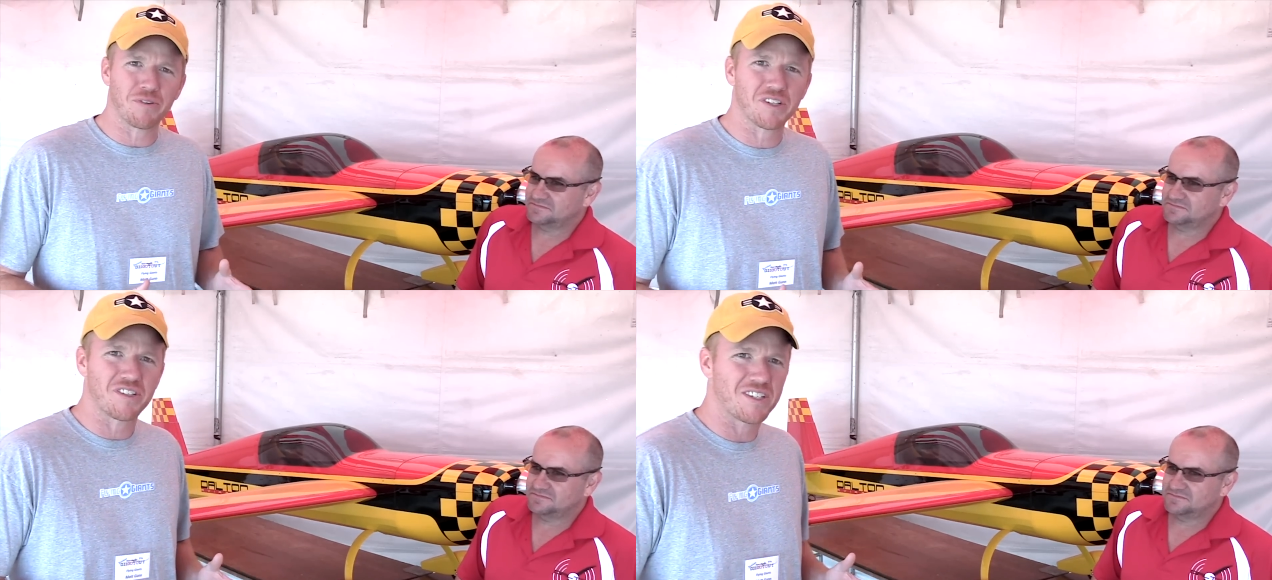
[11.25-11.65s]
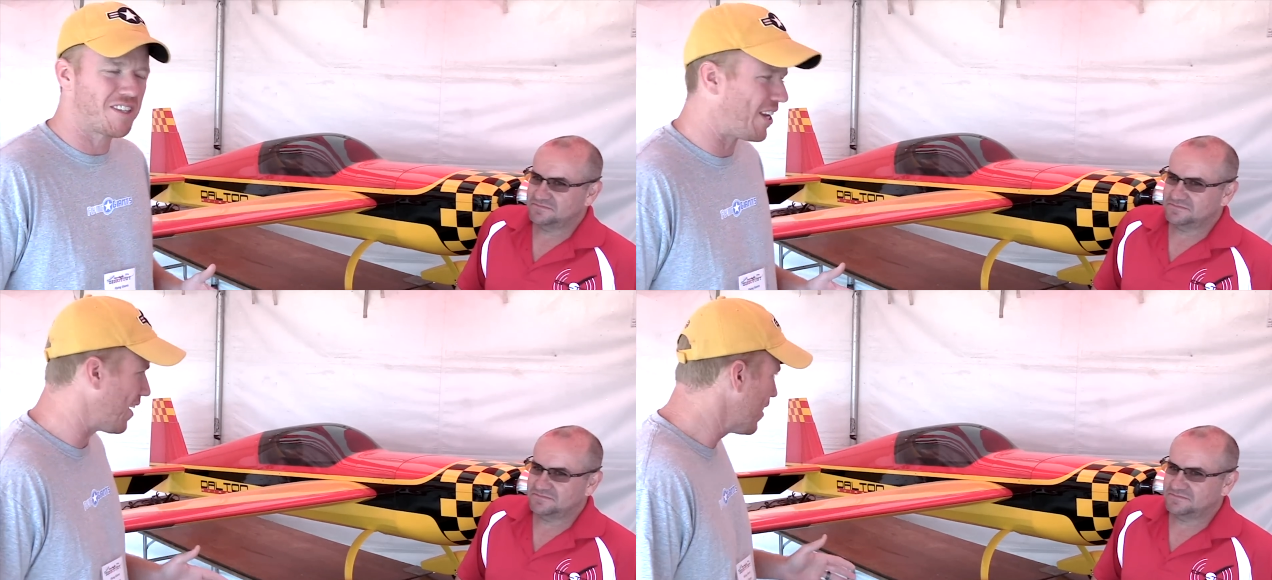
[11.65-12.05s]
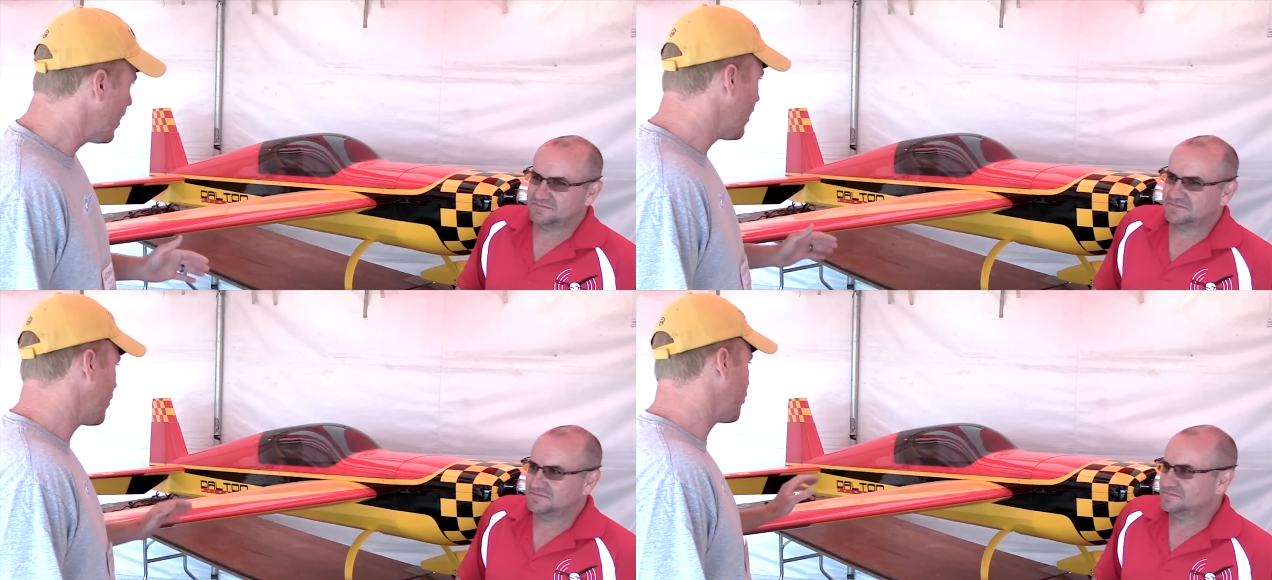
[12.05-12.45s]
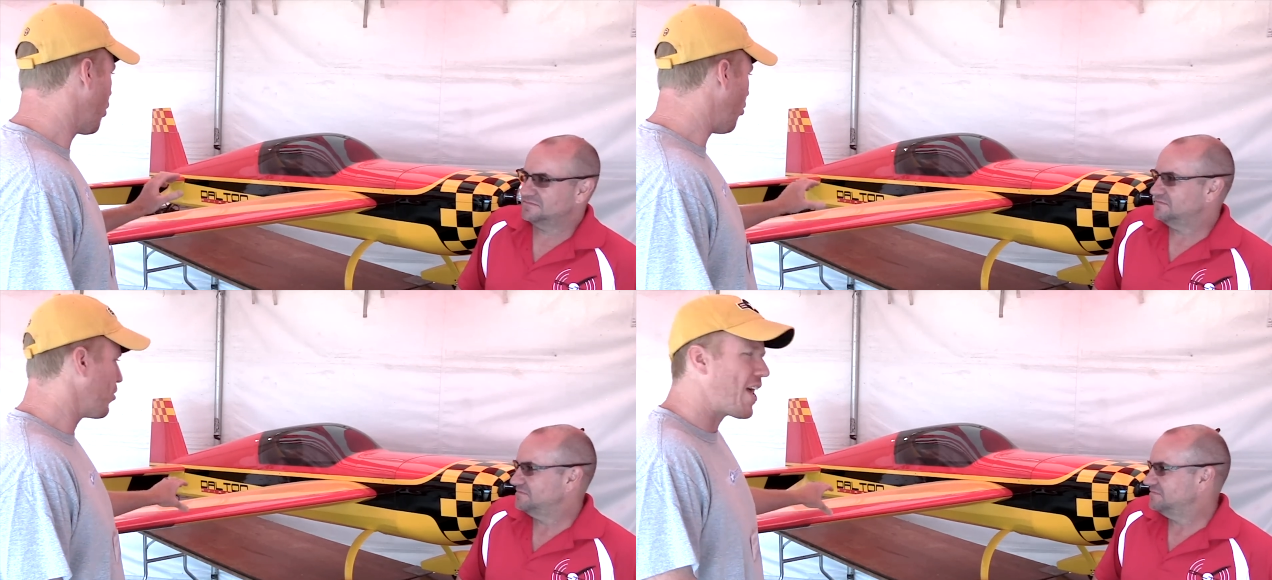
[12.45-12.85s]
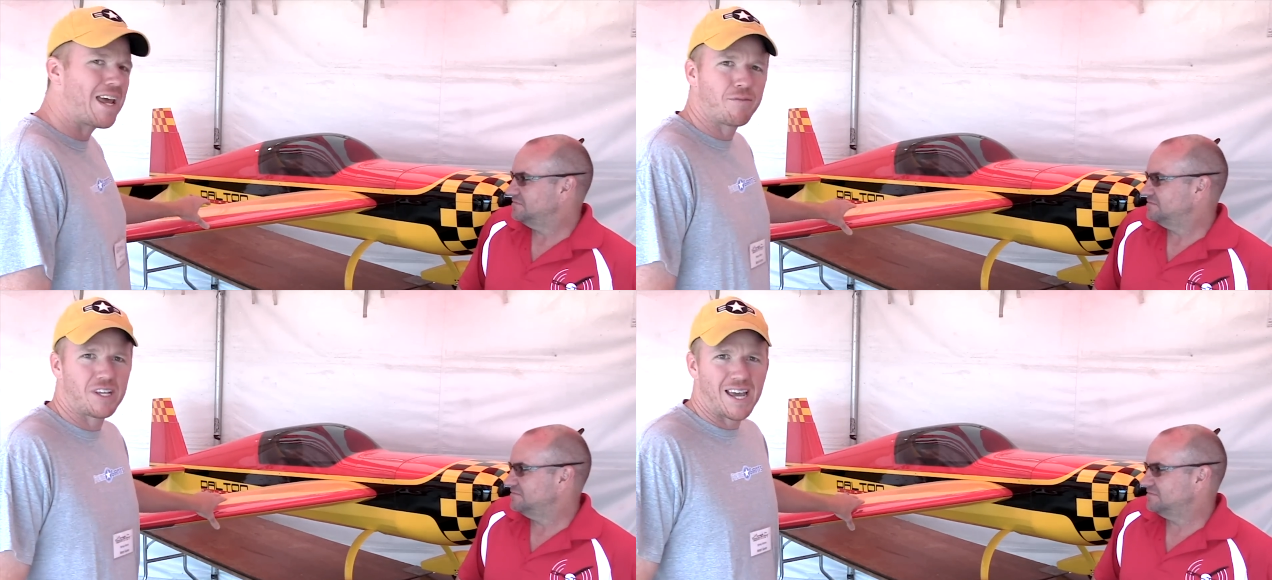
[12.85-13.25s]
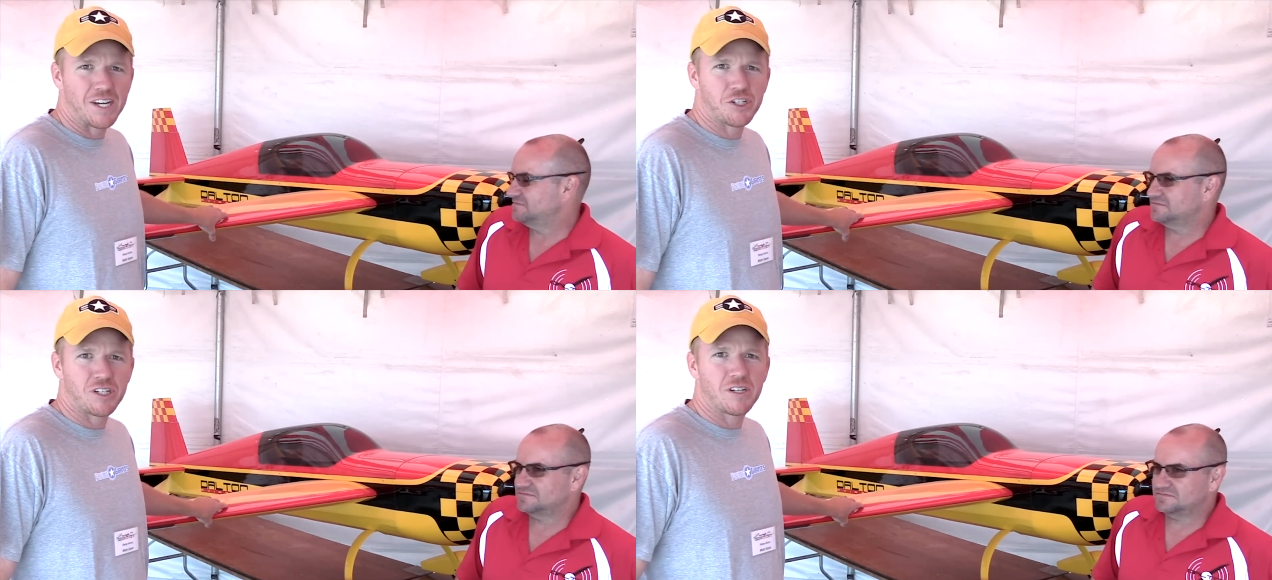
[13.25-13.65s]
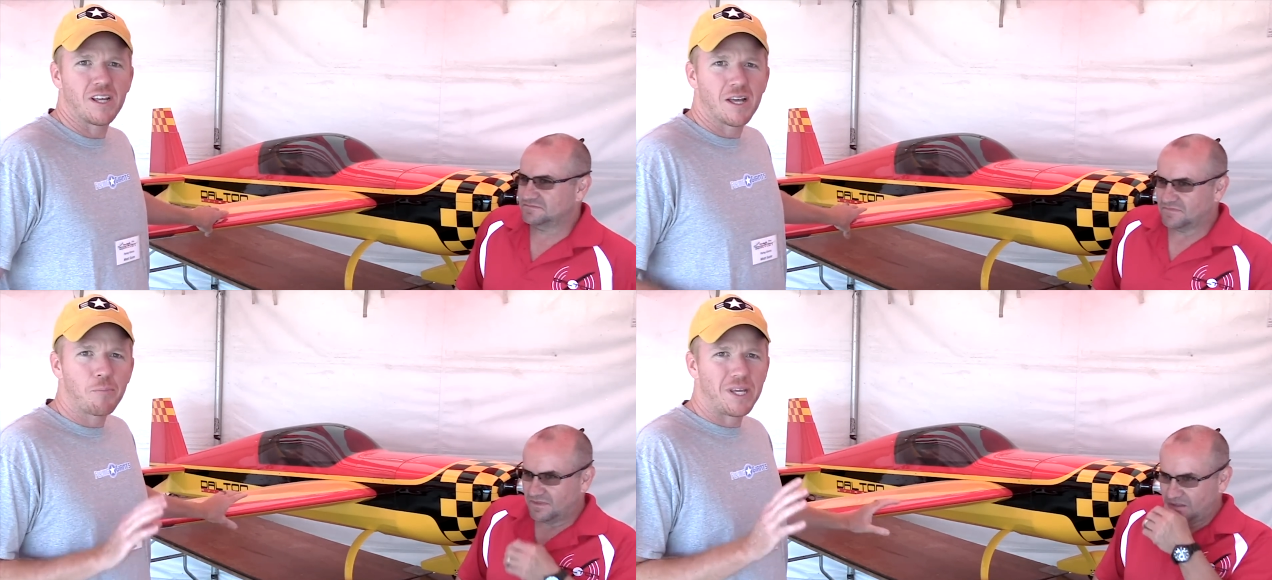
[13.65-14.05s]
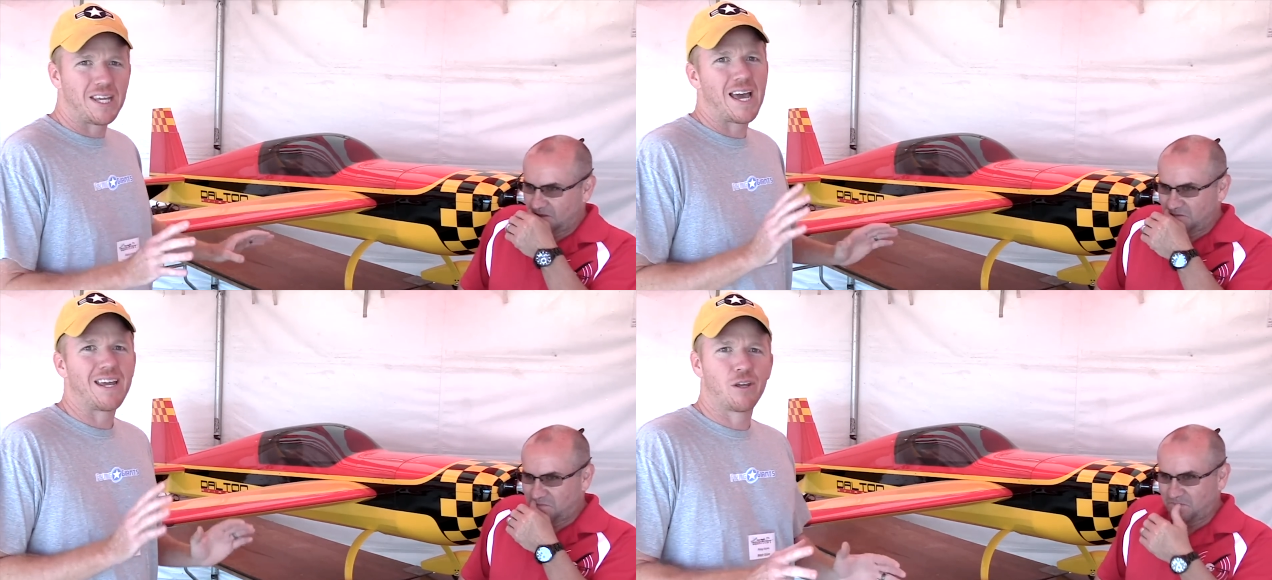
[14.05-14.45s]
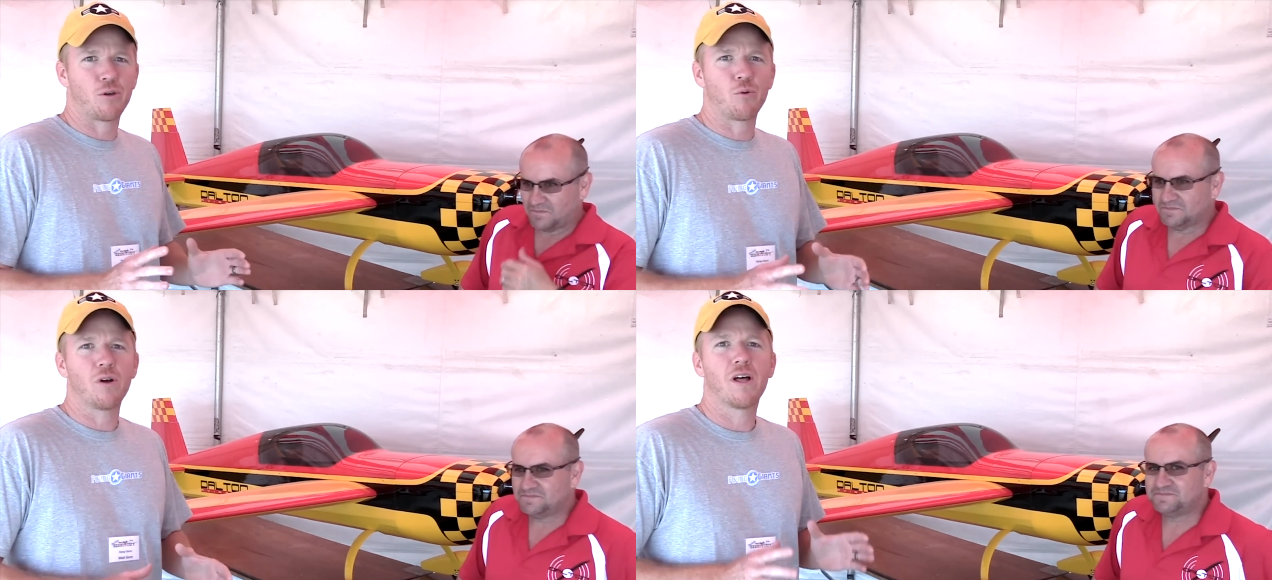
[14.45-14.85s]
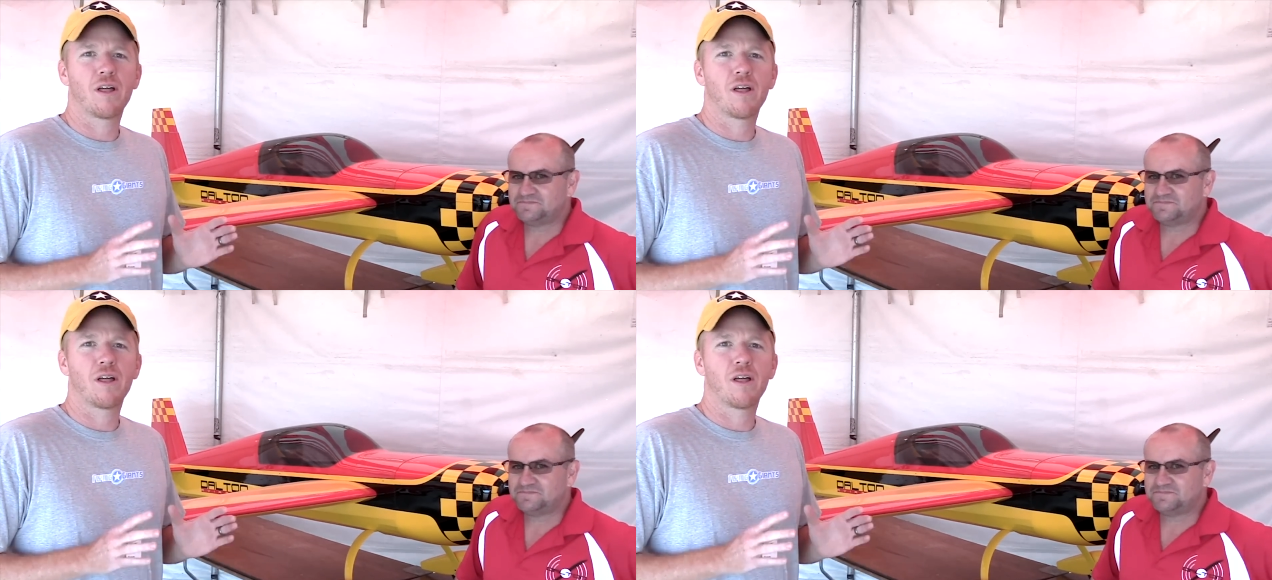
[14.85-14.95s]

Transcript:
Speaker 1: This is the Dalton Aviation PAU